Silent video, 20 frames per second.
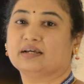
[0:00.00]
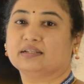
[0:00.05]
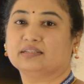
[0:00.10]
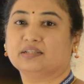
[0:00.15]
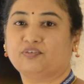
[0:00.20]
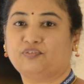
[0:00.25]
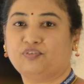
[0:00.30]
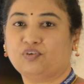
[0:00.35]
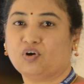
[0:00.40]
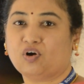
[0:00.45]

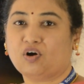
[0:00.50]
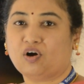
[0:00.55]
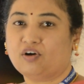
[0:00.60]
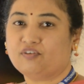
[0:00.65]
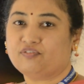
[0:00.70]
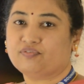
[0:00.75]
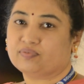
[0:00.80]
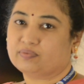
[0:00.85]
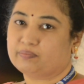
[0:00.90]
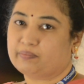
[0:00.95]
the flow
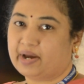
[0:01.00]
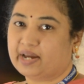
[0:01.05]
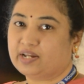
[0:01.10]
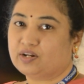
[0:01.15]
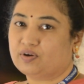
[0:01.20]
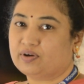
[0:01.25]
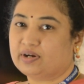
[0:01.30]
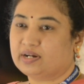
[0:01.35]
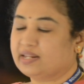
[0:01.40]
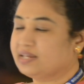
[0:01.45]
of
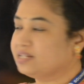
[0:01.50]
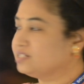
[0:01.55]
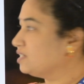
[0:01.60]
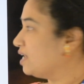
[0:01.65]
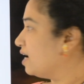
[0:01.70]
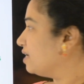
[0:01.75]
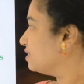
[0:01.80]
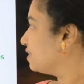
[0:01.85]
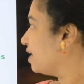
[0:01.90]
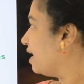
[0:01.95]
minority
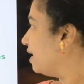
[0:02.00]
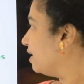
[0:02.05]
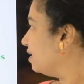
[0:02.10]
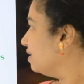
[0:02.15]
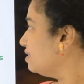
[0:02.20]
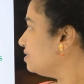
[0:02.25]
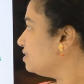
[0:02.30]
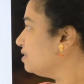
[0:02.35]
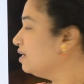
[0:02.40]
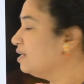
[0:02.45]
charge
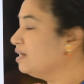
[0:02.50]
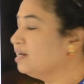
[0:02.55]
carriers.